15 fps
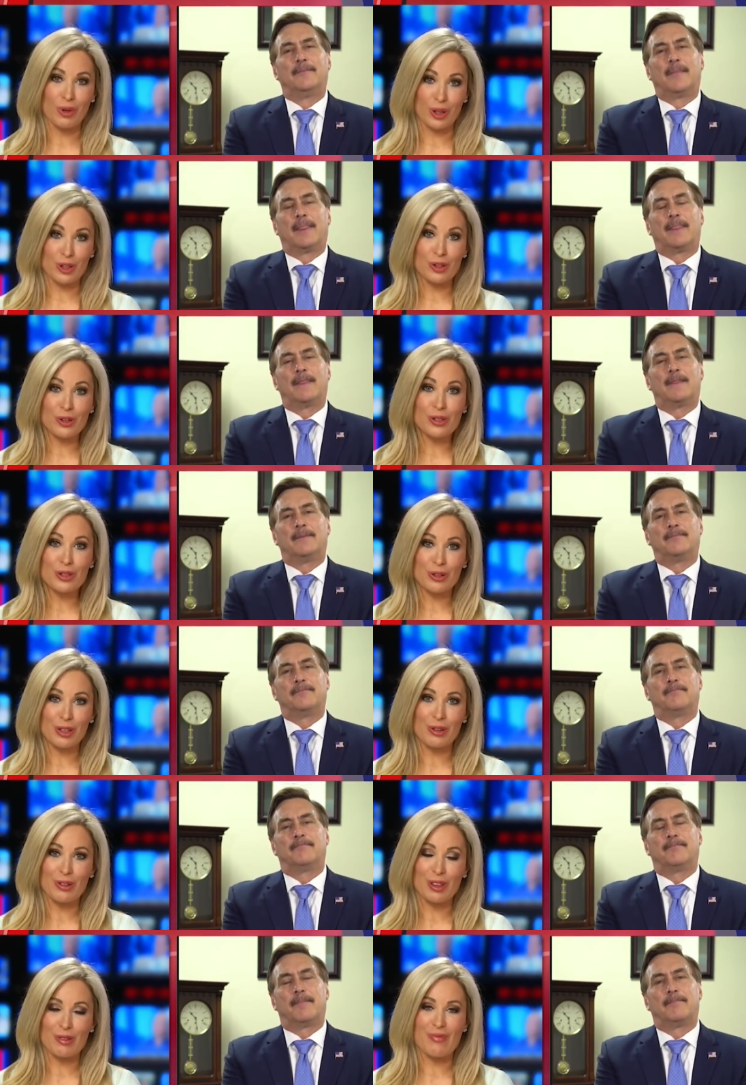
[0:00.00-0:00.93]
Speaker 1: what you're
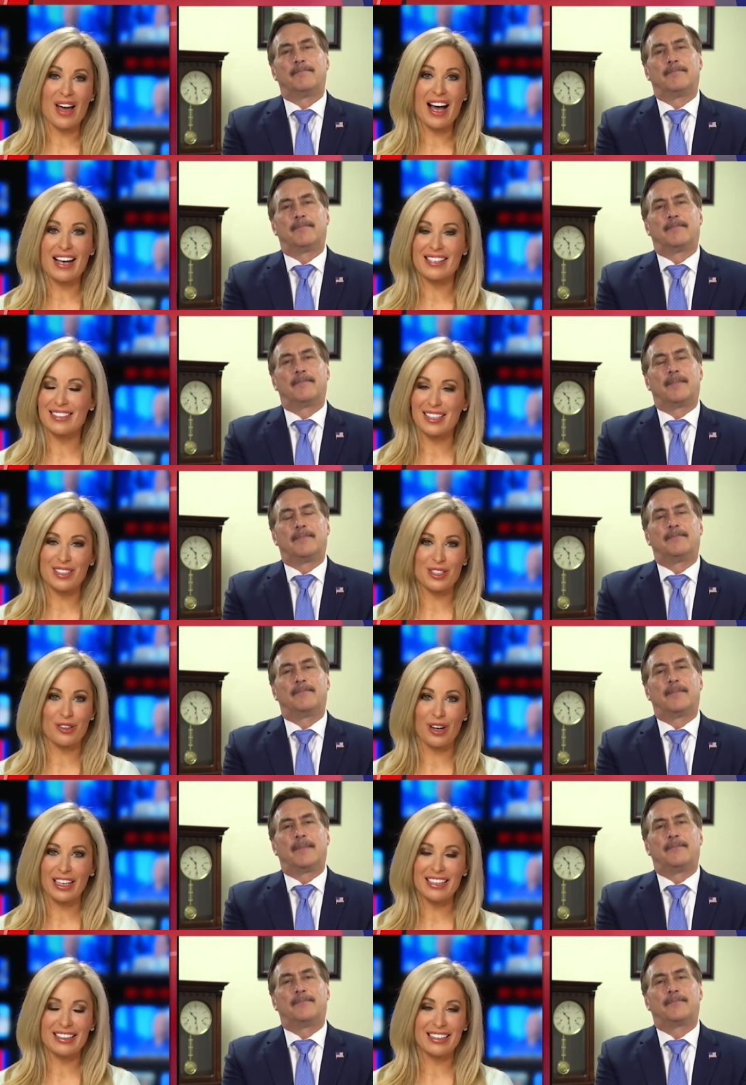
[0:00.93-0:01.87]
doing with the mask? Is
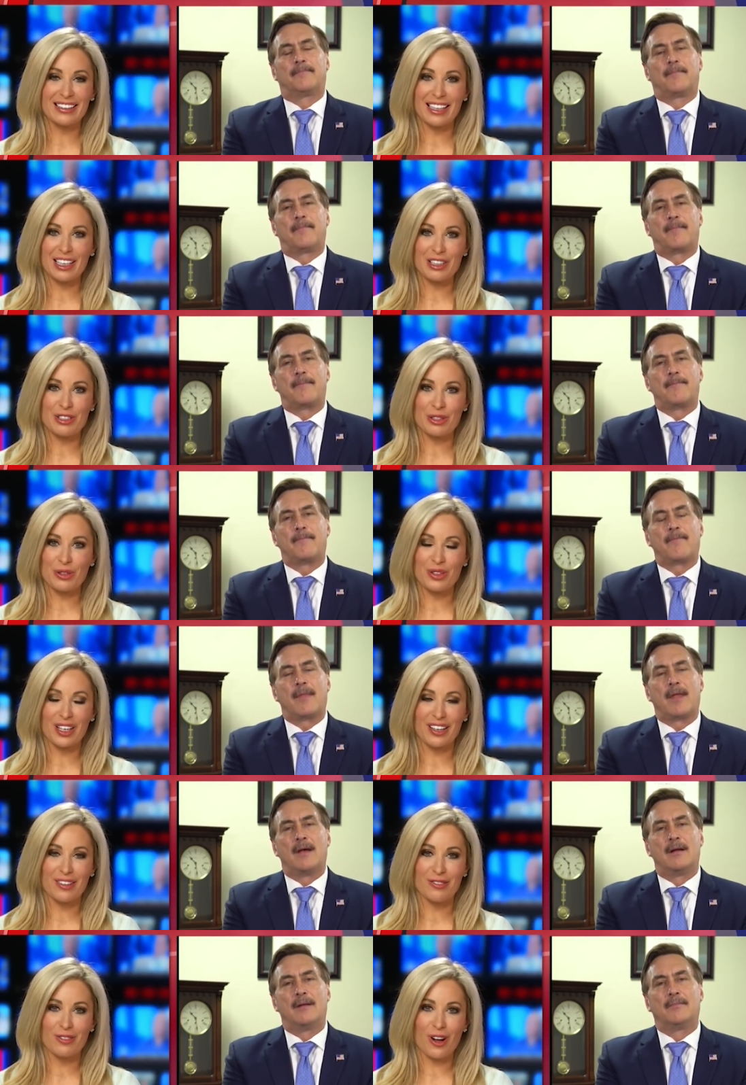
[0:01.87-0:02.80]
there anything they can do
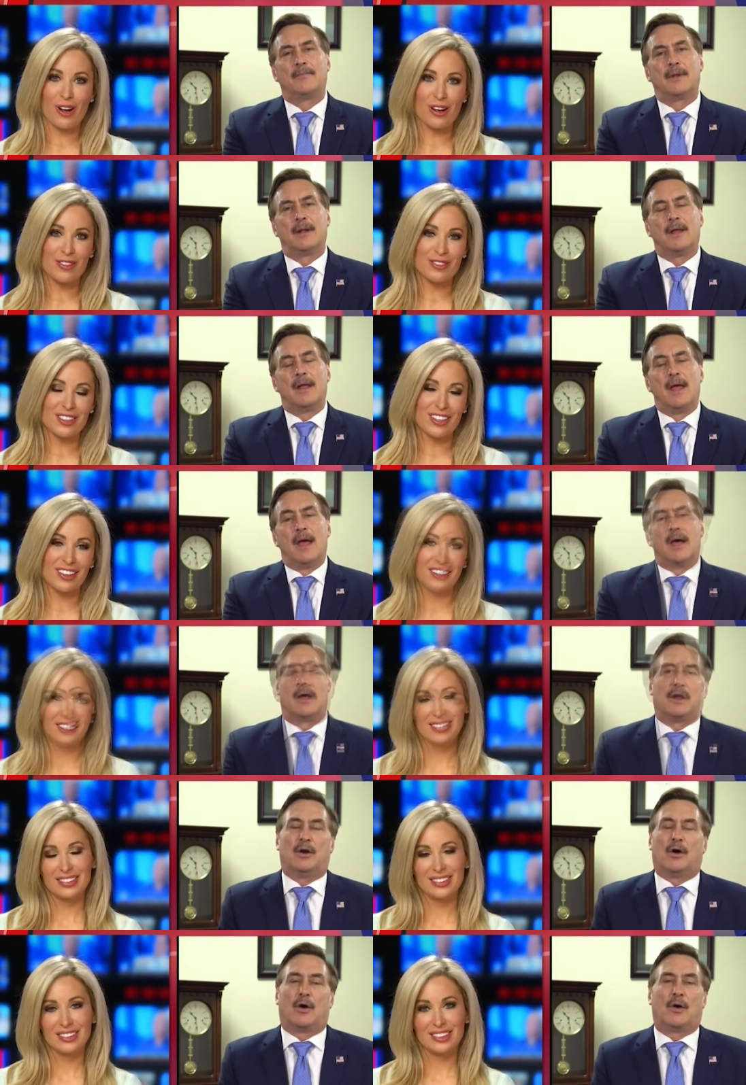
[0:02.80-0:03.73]
to get involved?
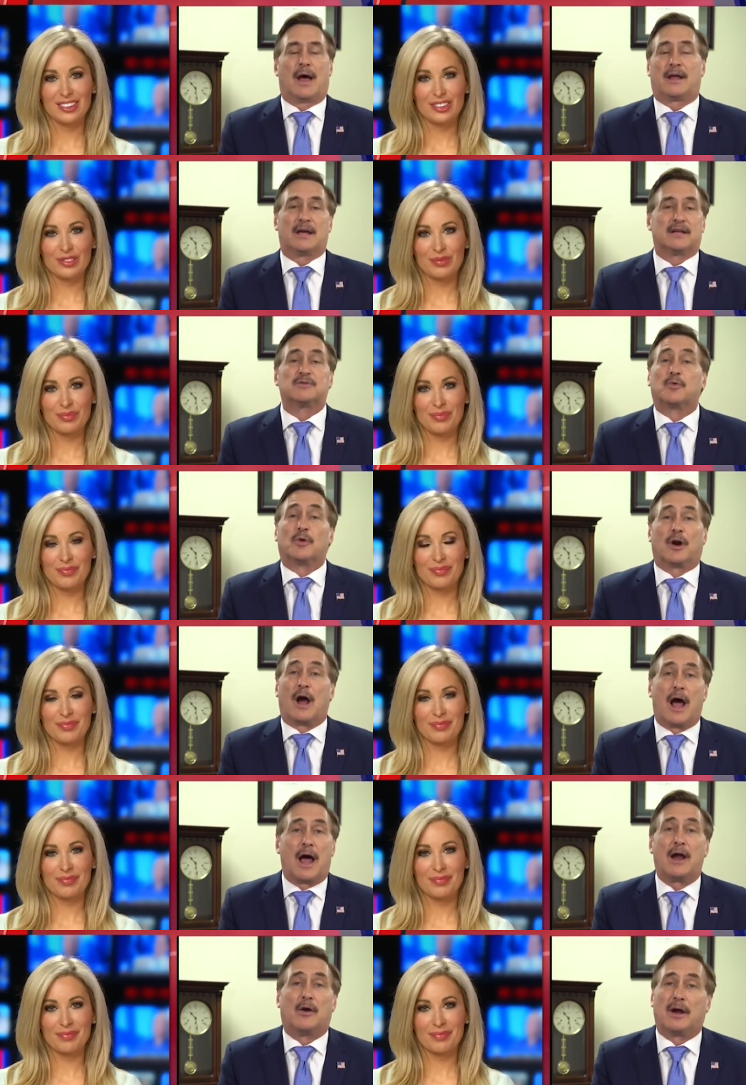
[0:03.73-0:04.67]
Speaker 2: You know, I guess we're
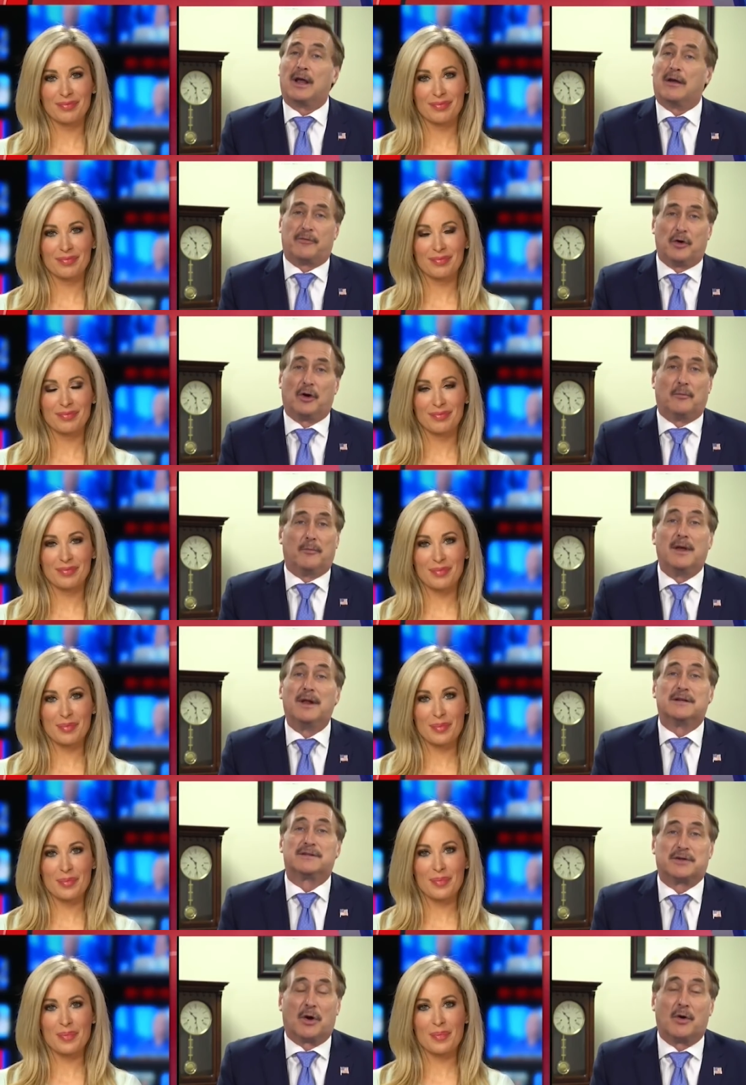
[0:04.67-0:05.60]
hiring. If you're in
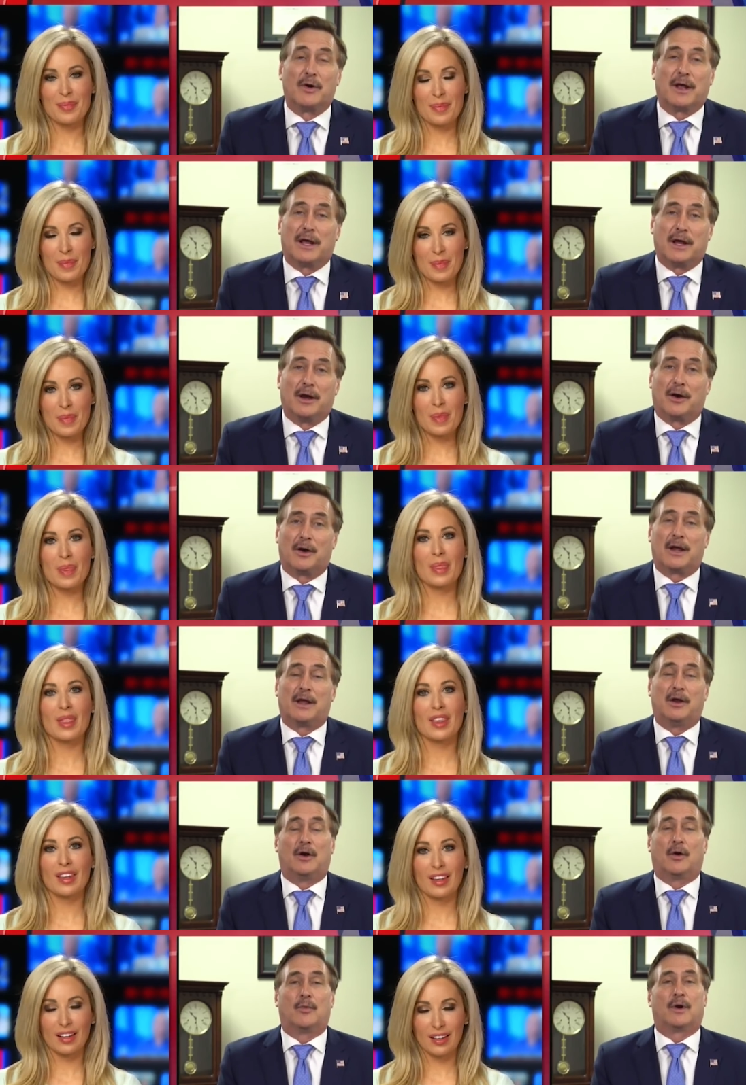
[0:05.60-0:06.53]
Minnesota here,
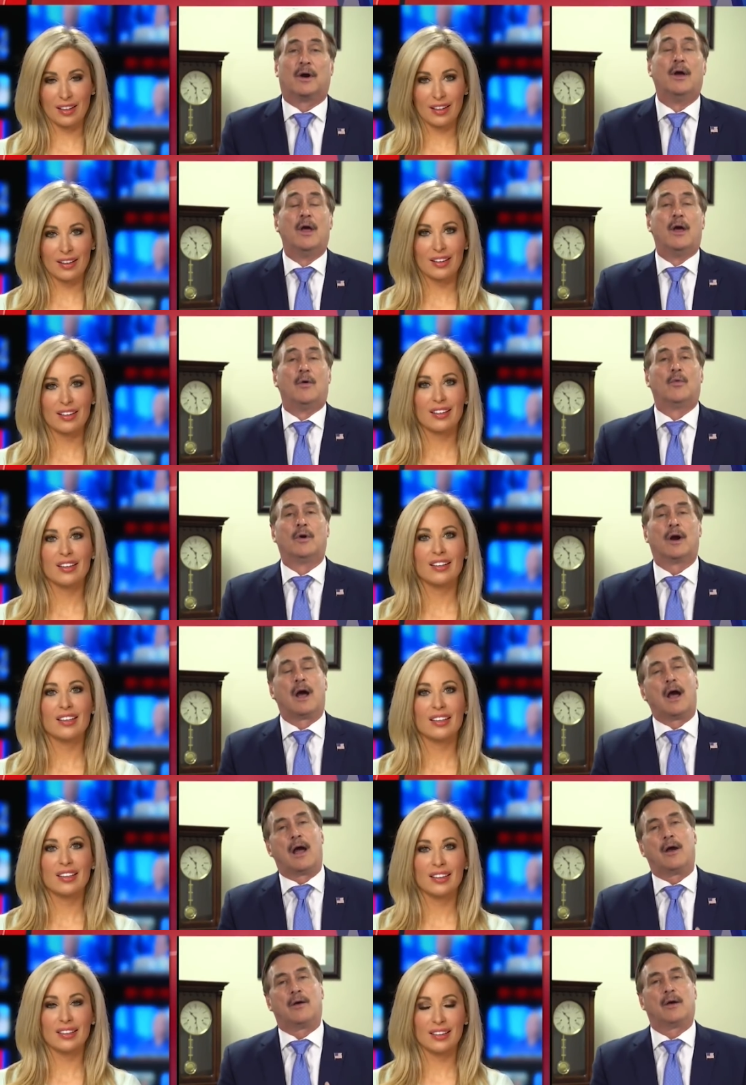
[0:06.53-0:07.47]
you know, we're we're
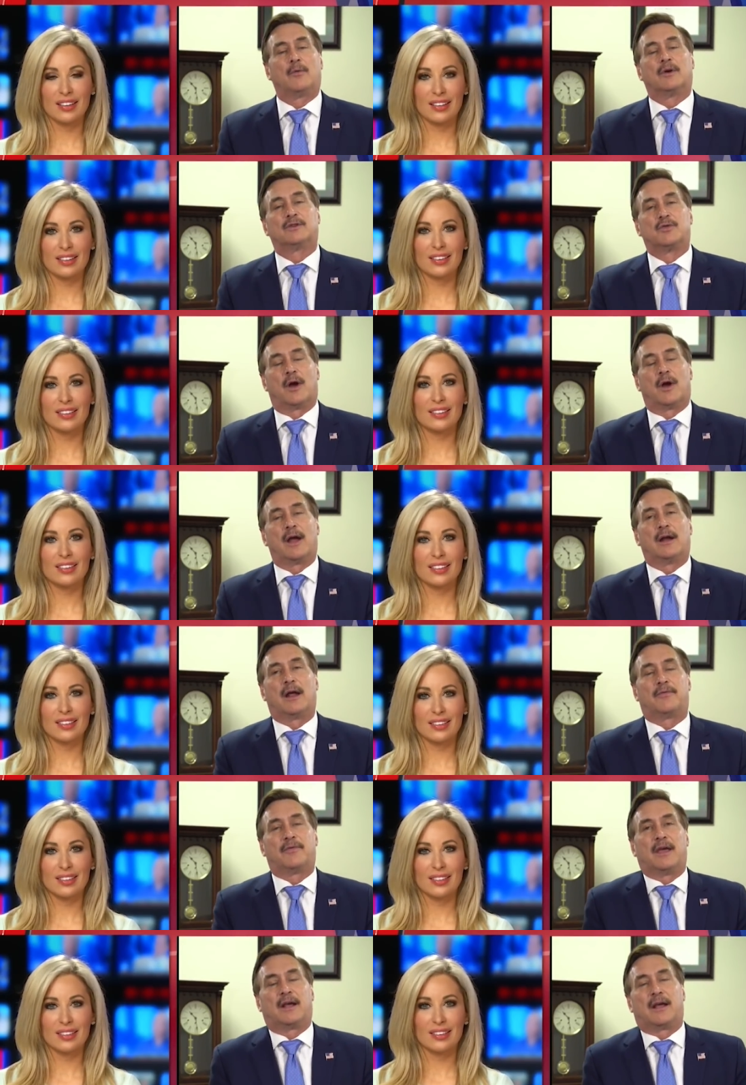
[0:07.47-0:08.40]
hiring. We're trying.
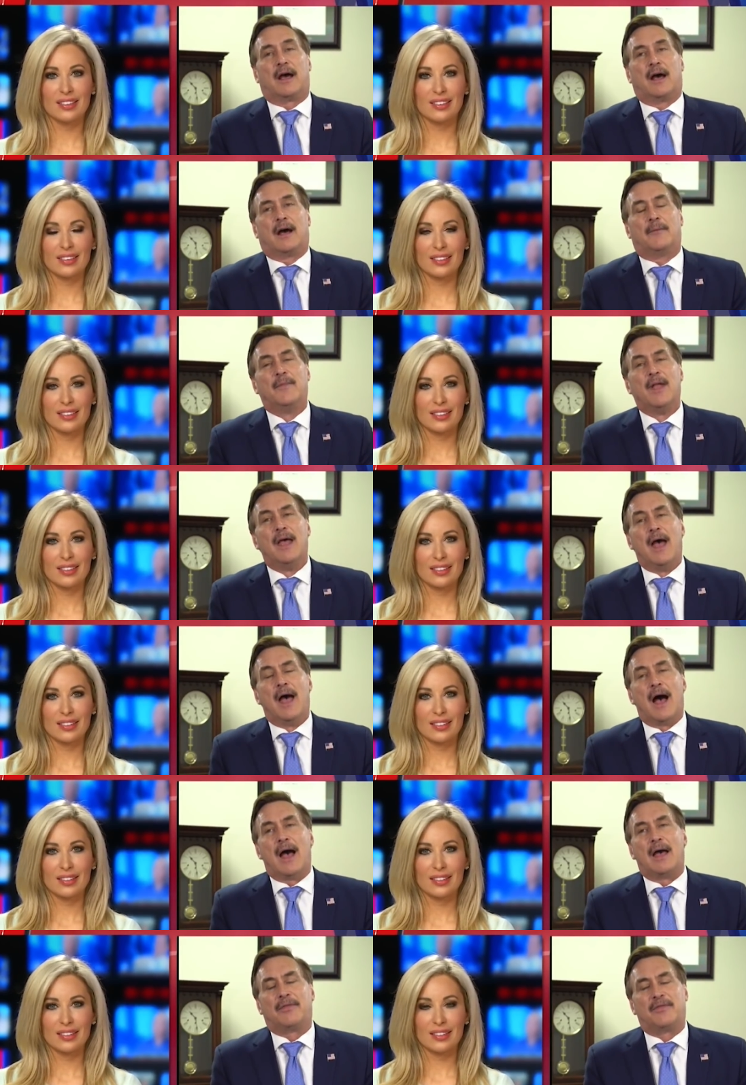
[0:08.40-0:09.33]
I think uh, I